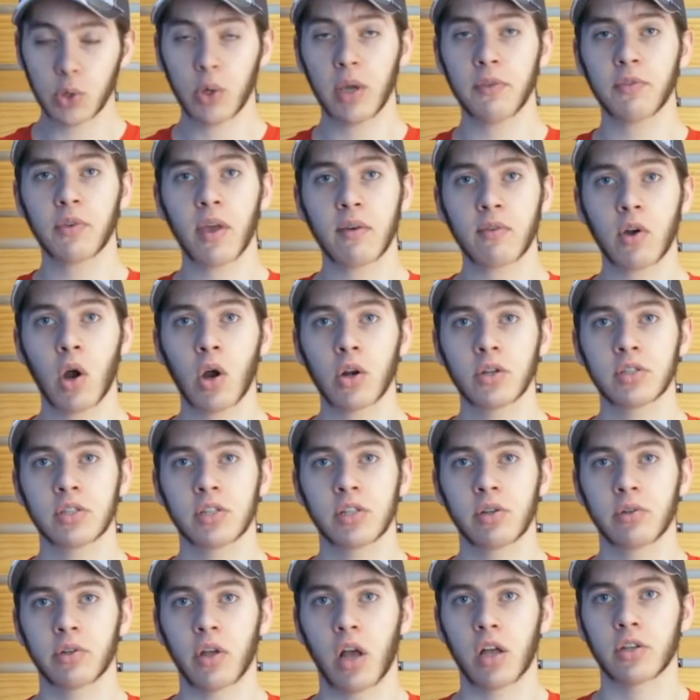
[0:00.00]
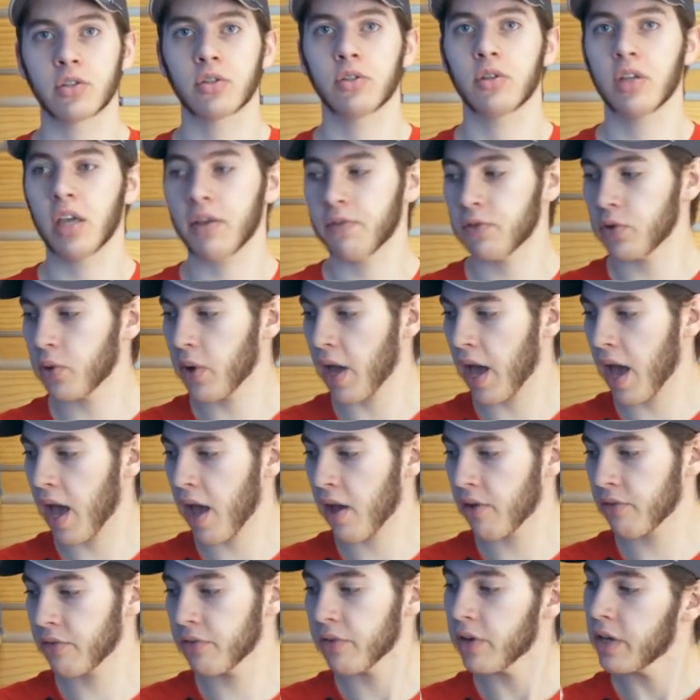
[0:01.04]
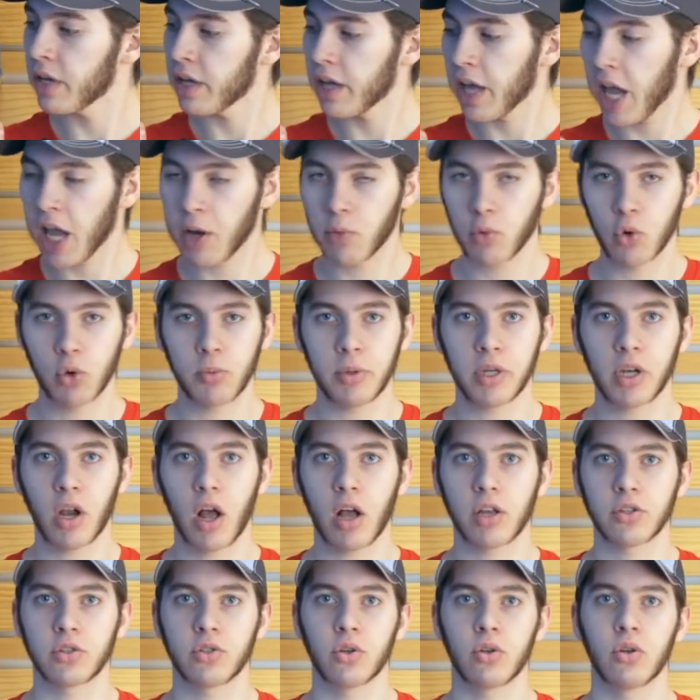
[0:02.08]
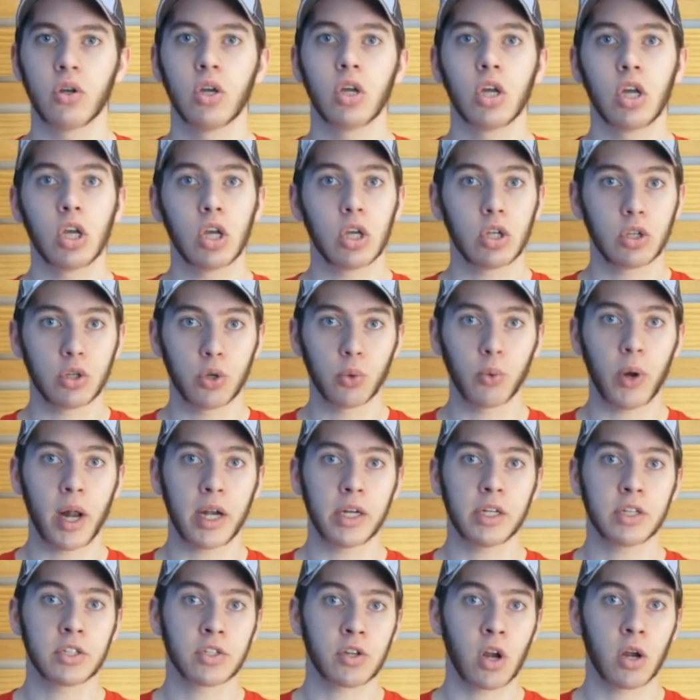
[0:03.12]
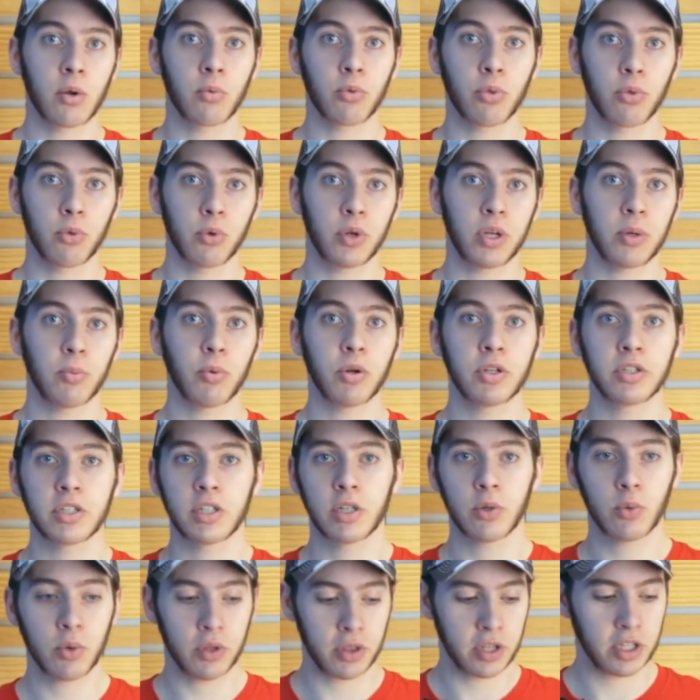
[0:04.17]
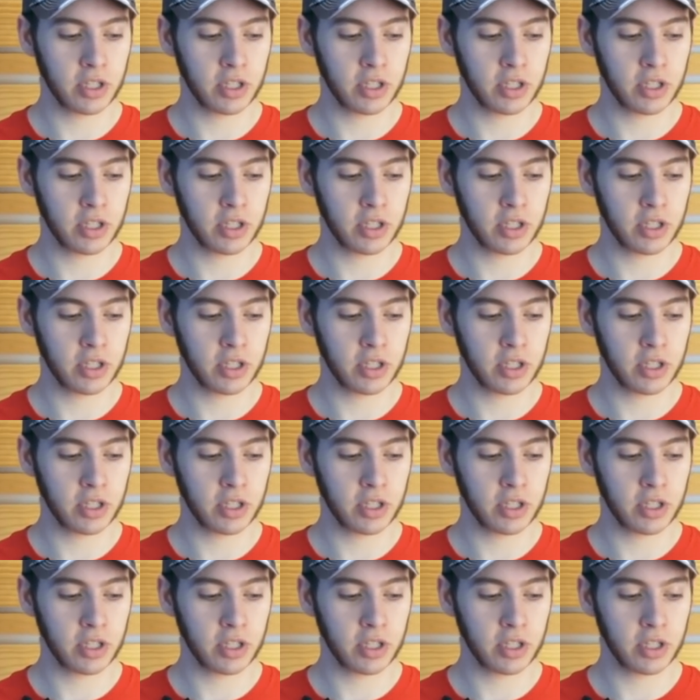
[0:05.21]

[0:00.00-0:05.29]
So if you have a hardened steel nozzle, if you have a ruby nozzle, you're ready to start 3D printing with